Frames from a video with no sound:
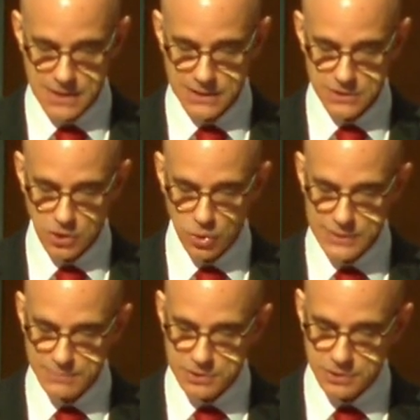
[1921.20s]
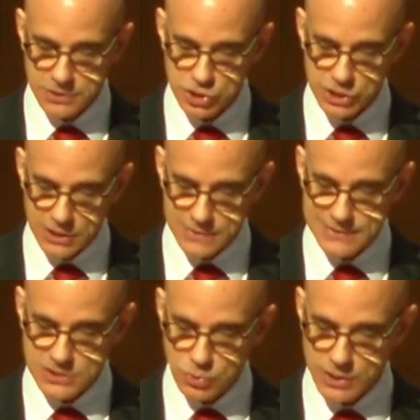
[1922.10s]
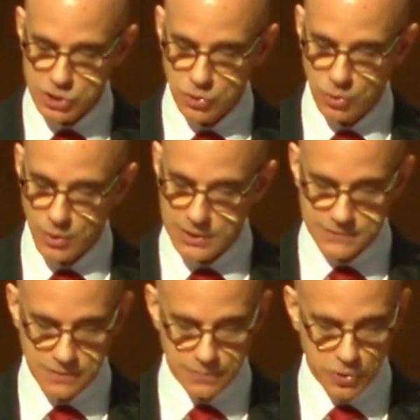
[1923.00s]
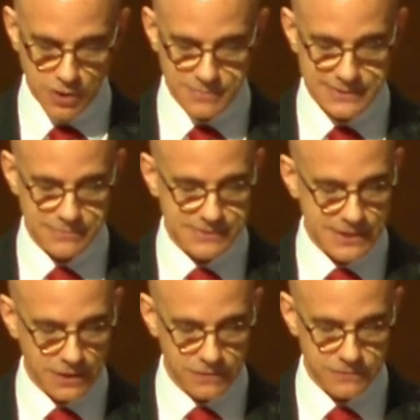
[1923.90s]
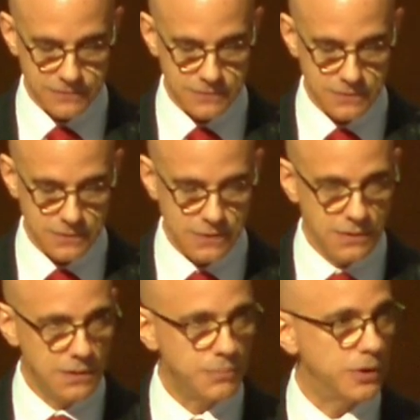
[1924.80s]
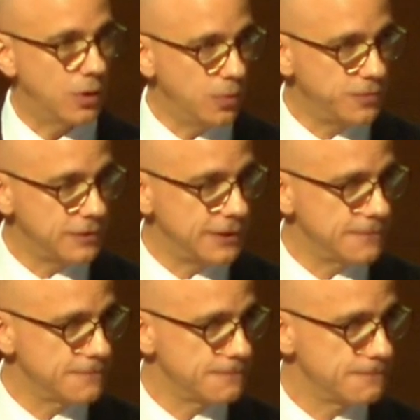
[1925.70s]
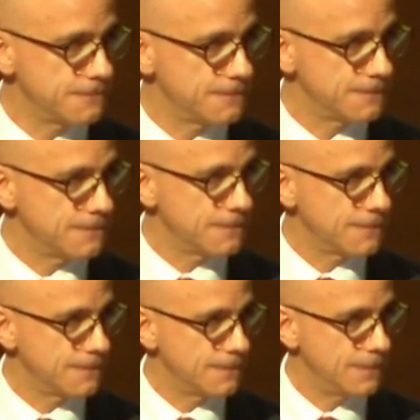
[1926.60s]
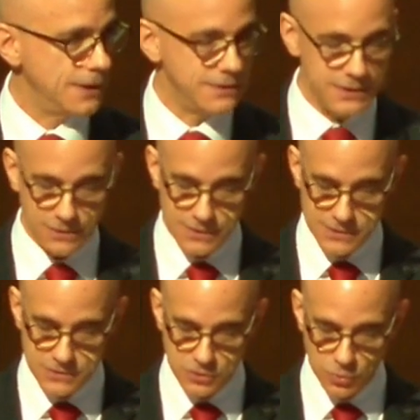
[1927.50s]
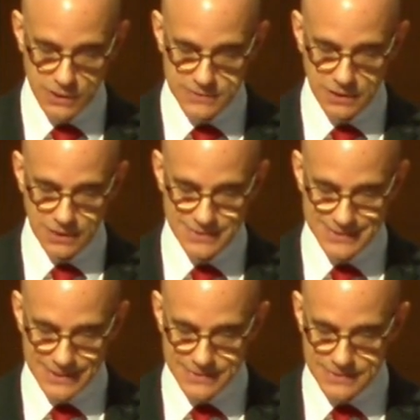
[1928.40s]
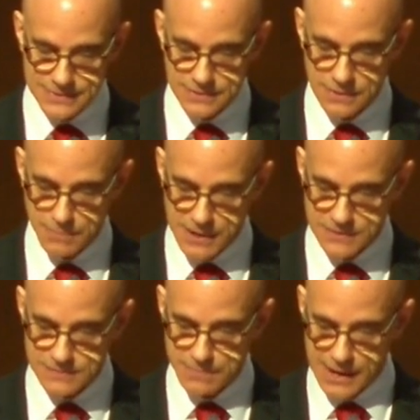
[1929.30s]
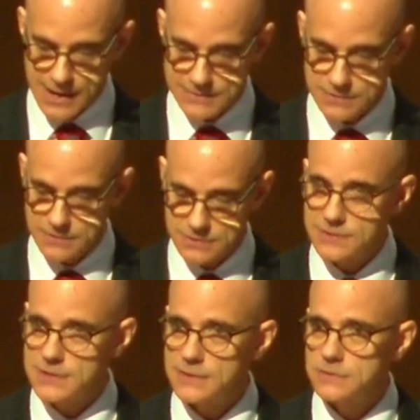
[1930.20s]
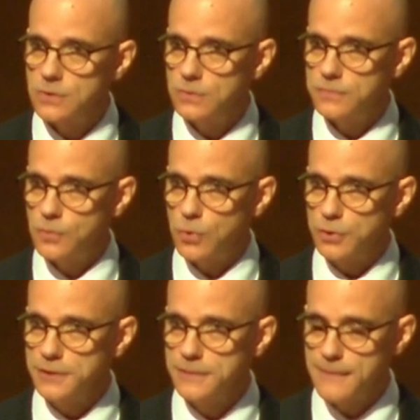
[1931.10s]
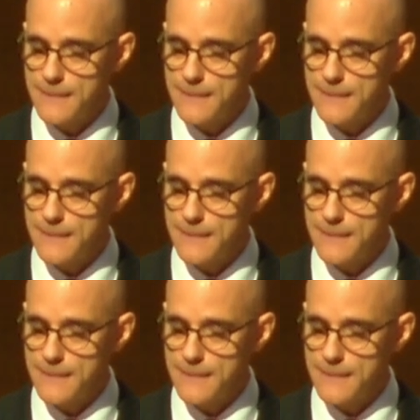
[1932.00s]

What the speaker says: can not only build a shared situational awareness of the problems themselves, but hopefully, at the end of these 2 weeks, a consensus on the best paths to success going forward.